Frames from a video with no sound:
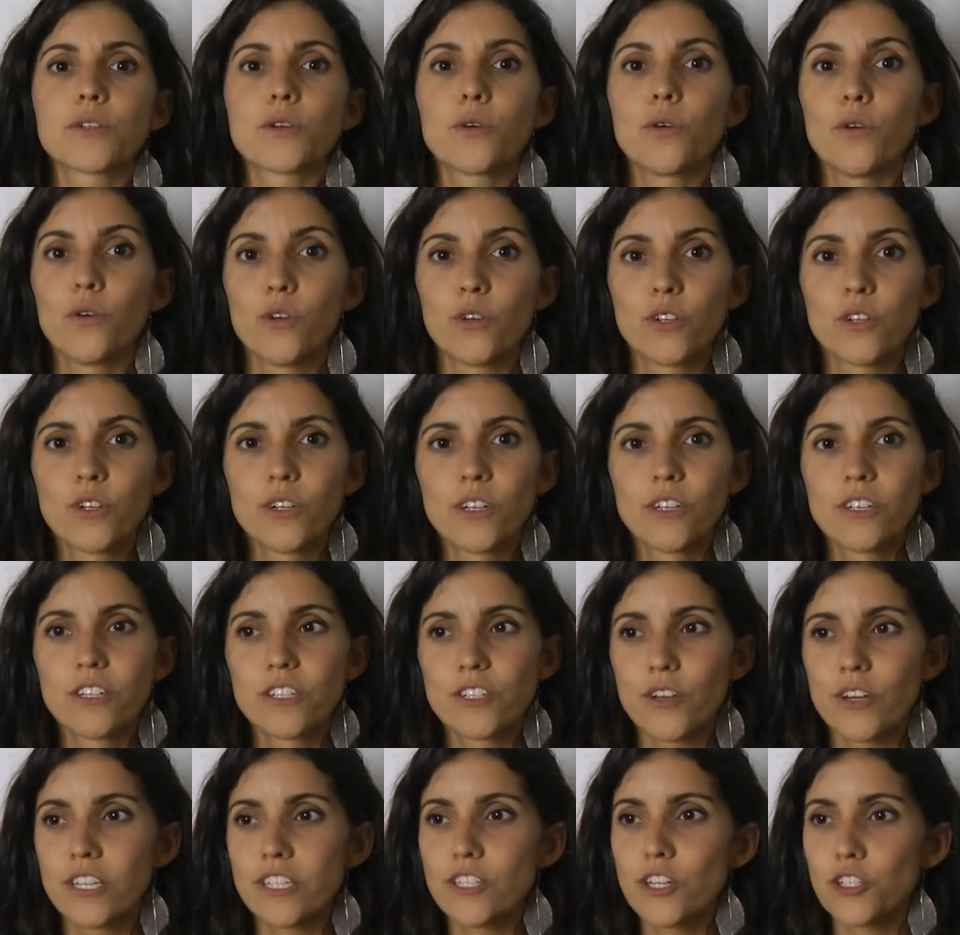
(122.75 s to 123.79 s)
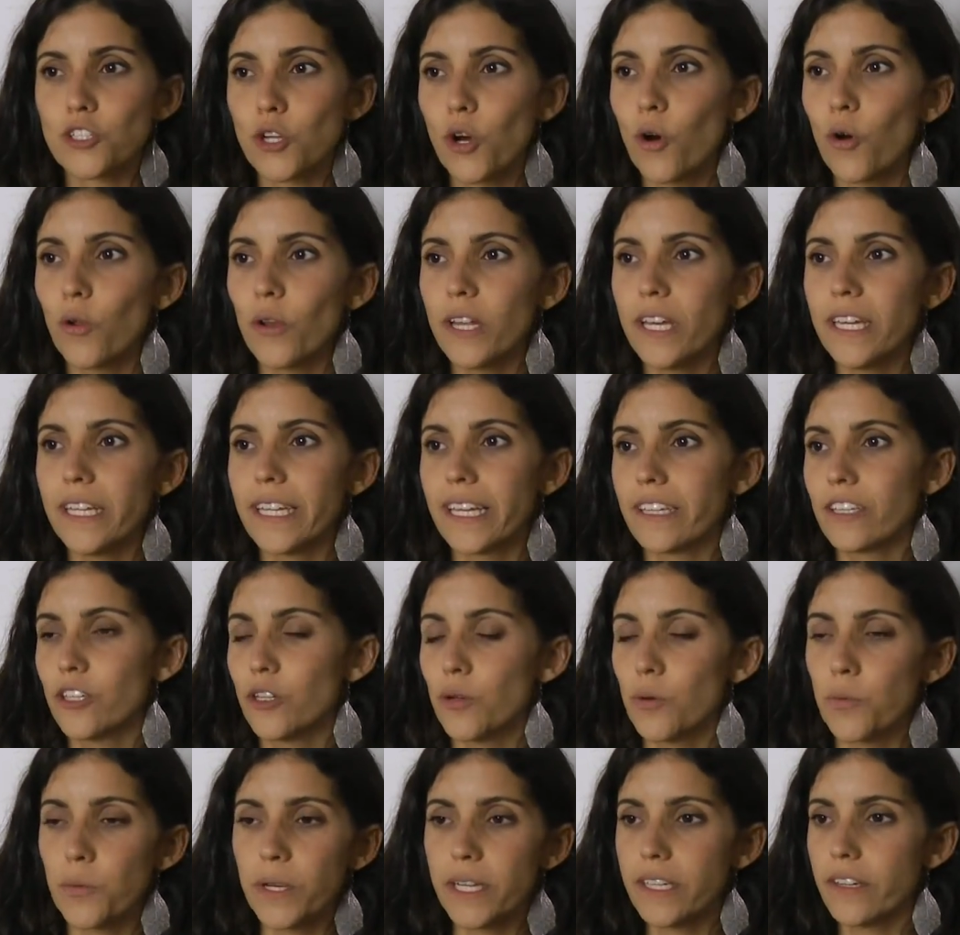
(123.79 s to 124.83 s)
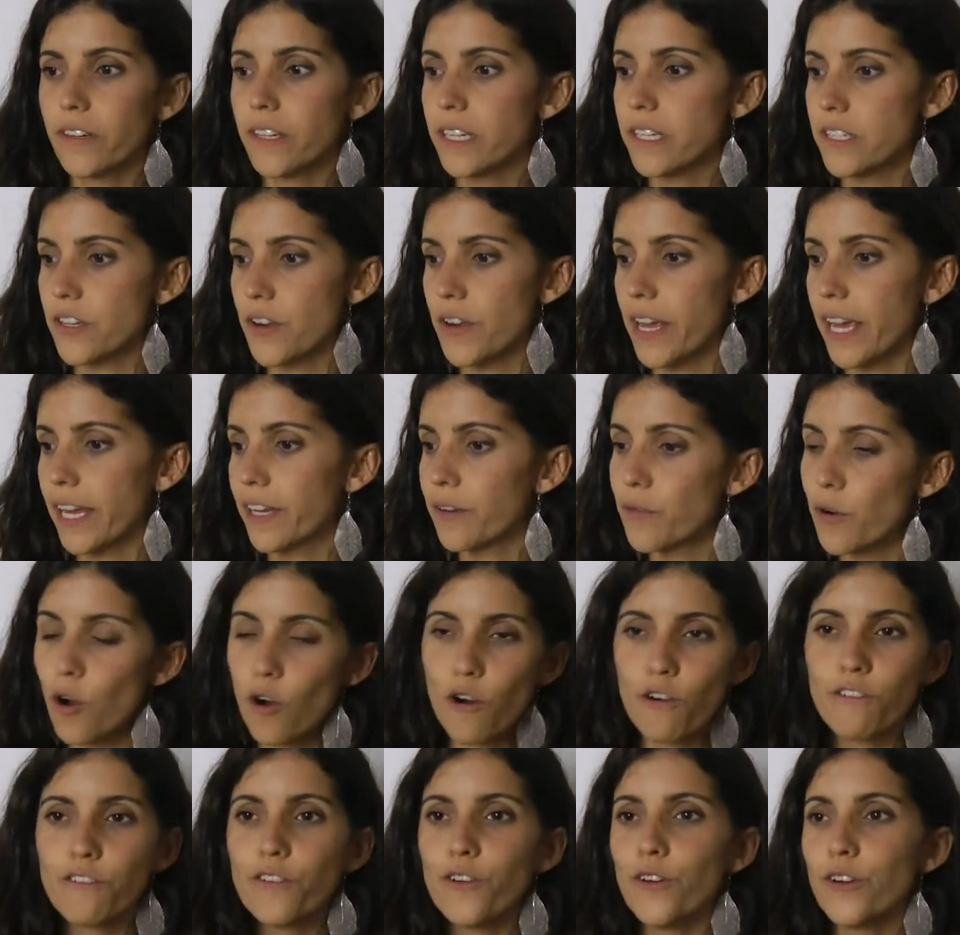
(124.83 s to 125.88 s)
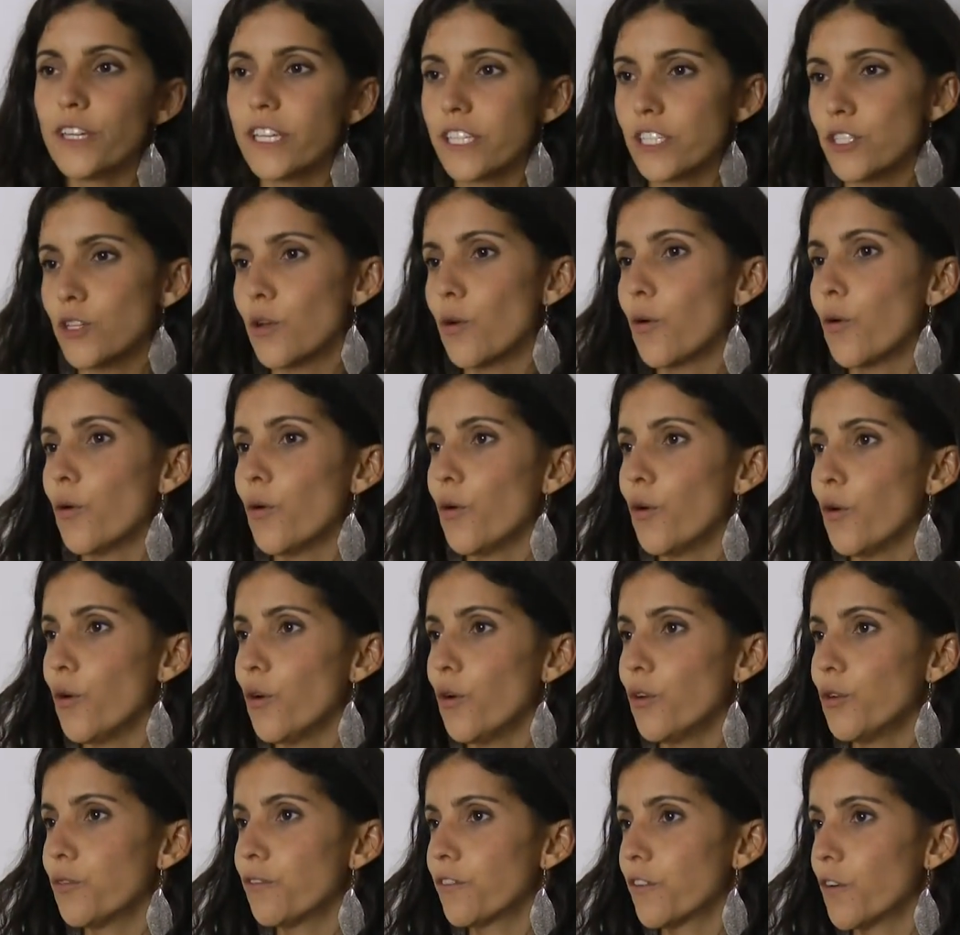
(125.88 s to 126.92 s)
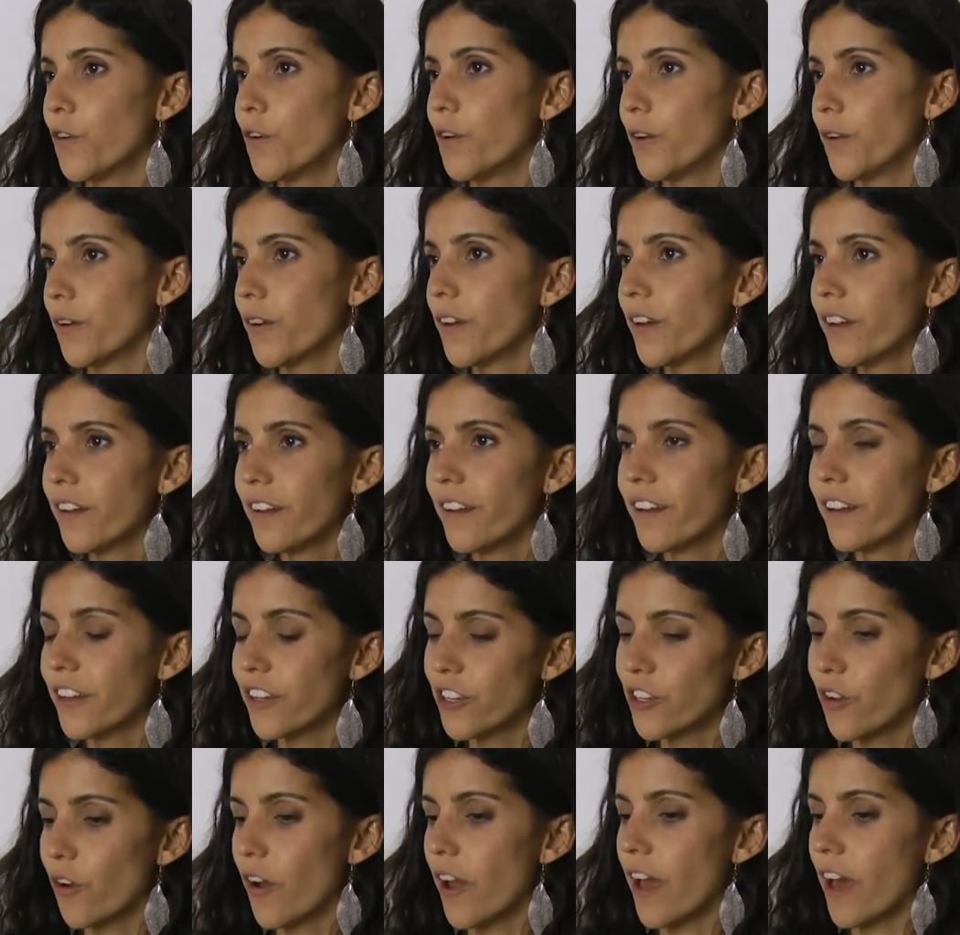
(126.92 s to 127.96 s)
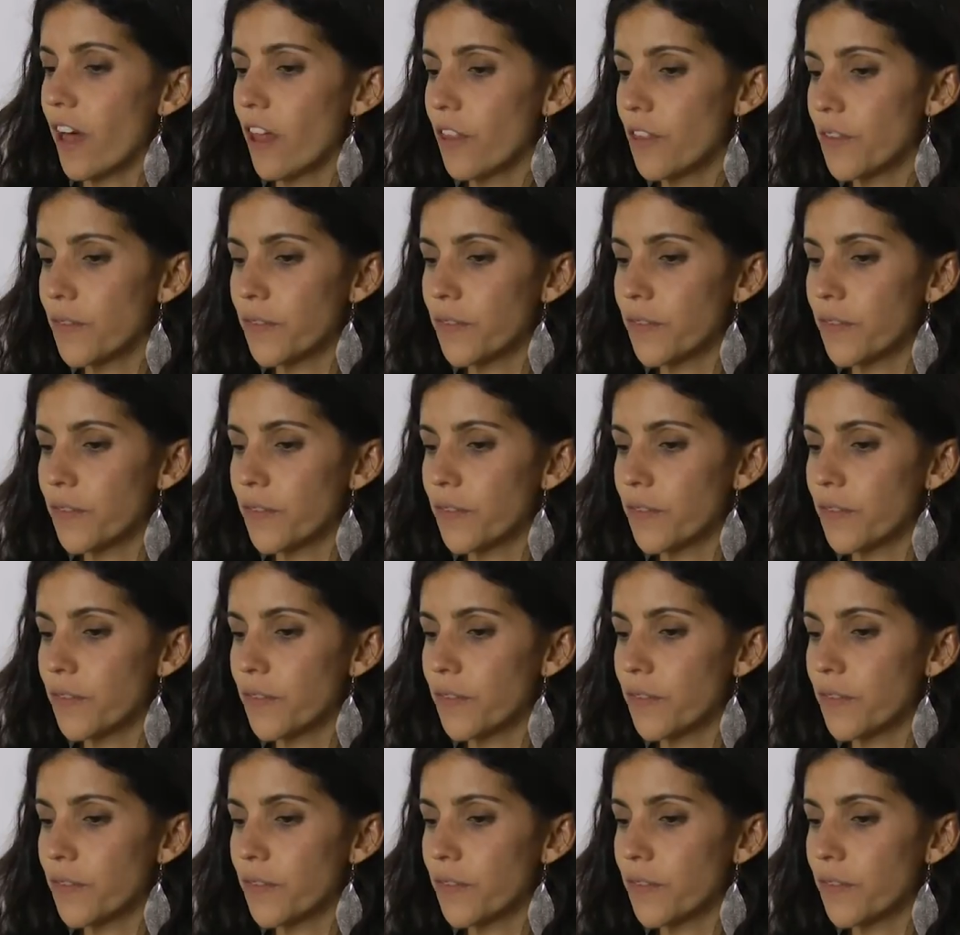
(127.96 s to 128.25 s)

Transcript: good. So it's not only that you read on internet, raw food is good for your health.